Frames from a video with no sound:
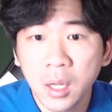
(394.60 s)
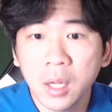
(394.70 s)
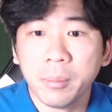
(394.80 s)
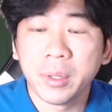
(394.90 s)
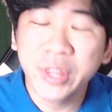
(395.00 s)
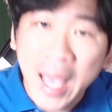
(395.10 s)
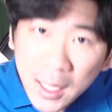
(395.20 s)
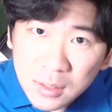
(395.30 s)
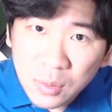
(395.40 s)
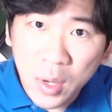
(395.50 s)
But
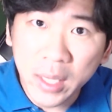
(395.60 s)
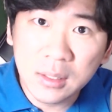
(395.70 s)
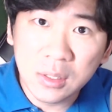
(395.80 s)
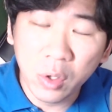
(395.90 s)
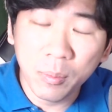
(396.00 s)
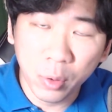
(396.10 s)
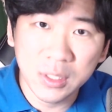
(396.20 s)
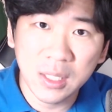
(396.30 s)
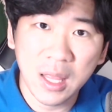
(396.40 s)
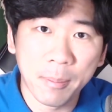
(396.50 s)
that's why it's so
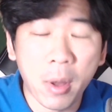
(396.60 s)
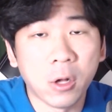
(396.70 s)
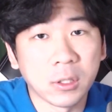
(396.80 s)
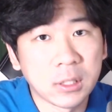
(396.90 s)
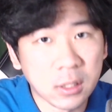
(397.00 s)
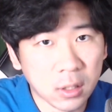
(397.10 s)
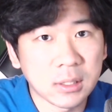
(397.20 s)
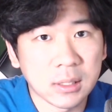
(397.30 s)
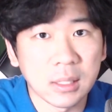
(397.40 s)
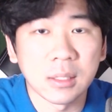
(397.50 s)
important that Paul
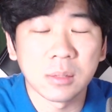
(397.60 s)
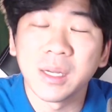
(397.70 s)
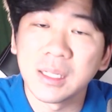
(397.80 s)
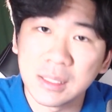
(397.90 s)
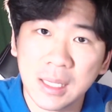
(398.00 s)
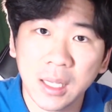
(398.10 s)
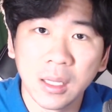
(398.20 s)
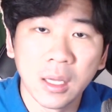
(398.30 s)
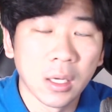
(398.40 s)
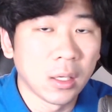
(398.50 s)
starts this by
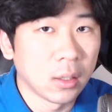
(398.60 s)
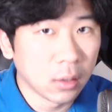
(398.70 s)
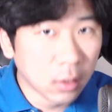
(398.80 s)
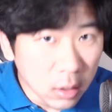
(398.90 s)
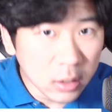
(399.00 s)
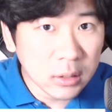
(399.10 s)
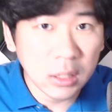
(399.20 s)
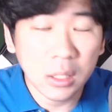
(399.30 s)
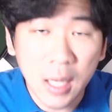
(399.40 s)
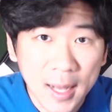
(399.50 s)
saying, look
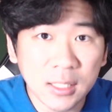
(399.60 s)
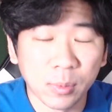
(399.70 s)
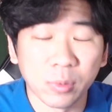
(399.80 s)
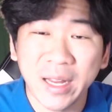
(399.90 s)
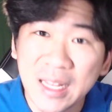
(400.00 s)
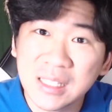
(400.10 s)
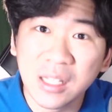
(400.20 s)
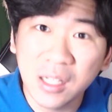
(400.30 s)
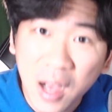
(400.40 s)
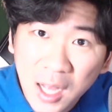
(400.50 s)
to the gospel, right? It's
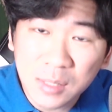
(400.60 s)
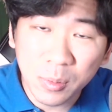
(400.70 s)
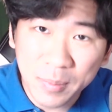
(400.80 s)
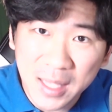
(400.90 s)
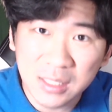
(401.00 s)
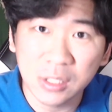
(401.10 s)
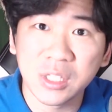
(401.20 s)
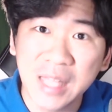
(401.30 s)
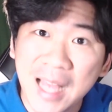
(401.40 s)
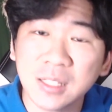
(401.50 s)
the gospel
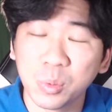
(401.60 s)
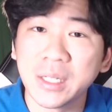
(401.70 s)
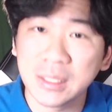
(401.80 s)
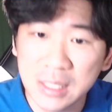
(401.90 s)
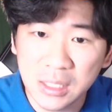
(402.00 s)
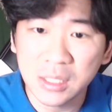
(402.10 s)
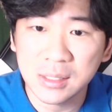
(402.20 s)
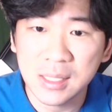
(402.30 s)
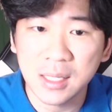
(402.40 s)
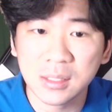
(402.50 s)
message. That's what it
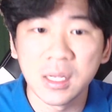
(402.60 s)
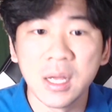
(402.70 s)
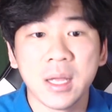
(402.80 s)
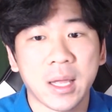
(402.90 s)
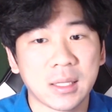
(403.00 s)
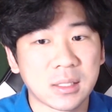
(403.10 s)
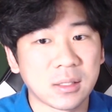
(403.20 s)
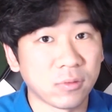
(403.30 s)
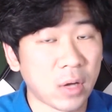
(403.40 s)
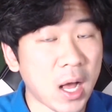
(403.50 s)
teaches us. It's
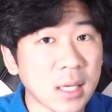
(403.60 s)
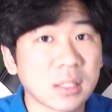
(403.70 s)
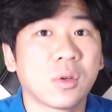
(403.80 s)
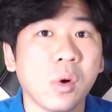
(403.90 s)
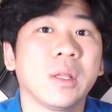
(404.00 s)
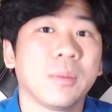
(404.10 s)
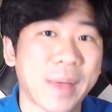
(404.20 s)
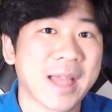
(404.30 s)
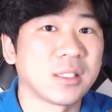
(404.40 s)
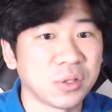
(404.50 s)
us going
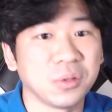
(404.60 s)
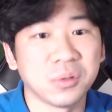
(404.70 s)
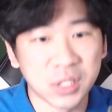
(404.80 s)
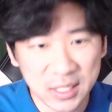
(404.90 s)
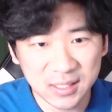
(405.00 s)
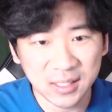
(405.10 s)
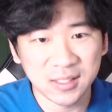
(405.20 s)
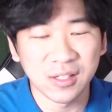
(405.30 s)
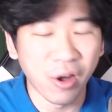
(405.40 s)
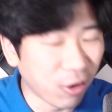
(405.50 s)
back to
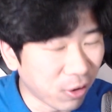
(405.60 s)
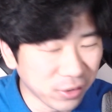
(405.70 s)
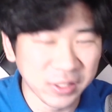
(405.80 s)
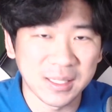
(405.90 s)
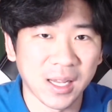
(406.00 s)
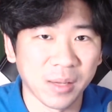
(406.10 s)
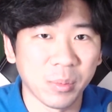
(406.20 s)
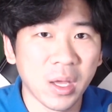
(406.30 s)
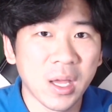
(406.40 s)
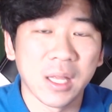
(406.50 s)
Jesus all the time.
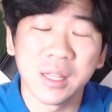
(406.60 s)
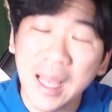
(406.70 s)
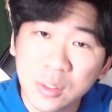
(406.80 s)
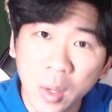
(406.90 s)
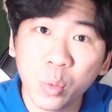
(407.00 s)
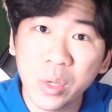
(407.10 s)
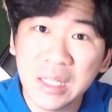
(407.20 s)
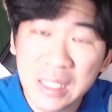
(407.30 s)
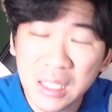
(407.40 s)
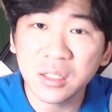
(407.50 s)
And that's why we
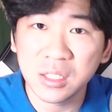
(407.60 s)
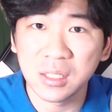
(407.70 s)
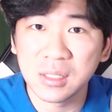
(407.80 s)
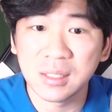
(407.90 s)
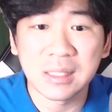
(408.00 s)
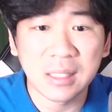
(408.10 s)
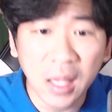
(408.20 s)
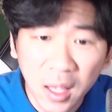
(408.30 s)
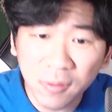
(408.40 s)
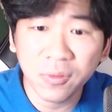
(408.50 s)
need Jesus
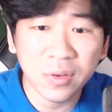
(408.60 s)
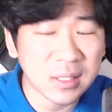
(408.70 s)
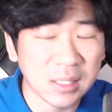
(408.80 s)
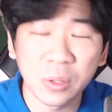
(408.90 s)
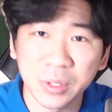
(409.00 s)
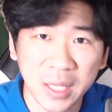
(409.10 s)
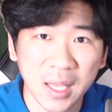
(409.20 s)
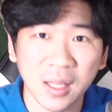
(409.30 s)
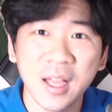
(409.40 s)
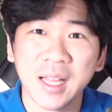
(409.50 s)
every single
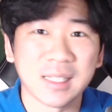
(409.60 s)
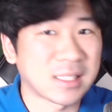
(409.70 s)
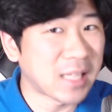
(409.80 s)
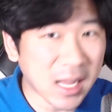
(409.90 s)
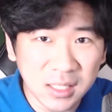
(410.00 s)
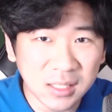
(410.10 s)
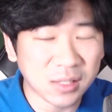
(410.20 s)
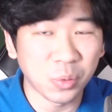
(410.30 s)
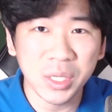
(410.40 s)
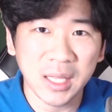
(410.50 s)
day. It's not just
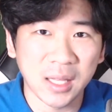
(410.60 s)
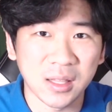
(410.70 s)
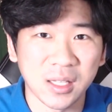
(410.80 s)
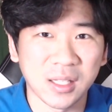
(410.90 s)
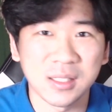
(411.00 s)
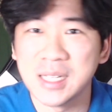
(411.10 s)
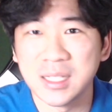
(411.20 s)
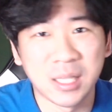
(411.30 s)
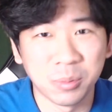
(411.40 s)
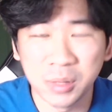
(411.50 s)
a weekend thing. It's
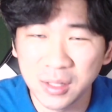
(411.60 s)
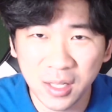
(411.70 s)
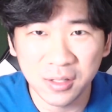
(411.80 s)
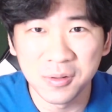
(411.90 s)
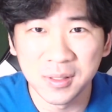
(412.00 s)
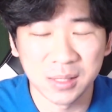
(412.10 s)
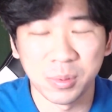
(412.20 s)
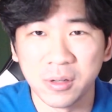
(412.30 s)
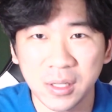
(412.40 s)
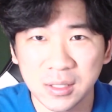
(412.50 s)
not something that you
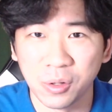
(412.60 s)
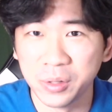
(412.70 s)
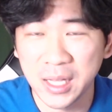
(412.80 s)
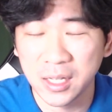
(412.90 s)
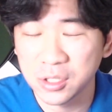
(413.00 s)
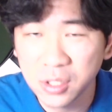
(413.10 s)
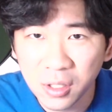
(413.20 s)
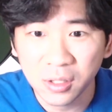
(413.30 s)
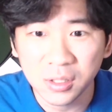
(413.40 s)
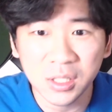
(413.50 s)
experience only at
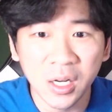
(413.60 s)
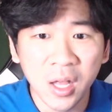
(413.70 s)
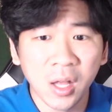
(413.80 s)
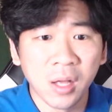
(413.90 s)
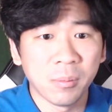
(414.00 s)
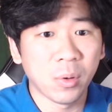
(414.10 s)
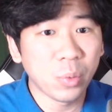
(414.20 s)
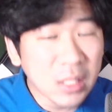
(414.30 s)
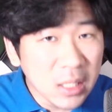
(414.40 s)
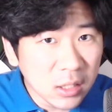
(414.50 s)
church, but
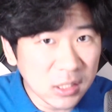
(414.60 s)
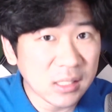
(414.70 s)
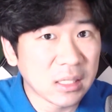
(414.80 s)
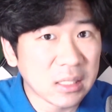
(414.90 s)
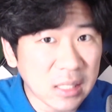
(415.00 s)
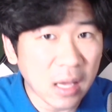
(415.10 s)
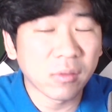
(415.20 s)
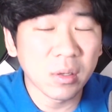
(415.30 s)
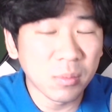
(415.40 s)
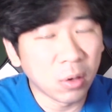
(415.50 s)
we need Jesus
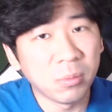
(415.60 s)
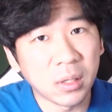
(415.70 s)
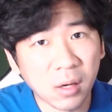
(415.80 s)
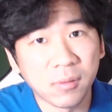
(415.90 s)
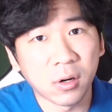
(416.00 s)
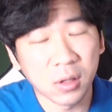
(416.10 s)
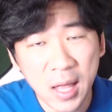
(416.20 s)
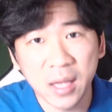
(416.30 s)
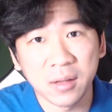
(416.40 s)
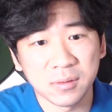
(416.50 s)
every moment of our
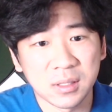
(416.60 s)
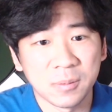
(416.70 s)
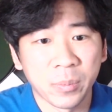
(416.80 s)
lives.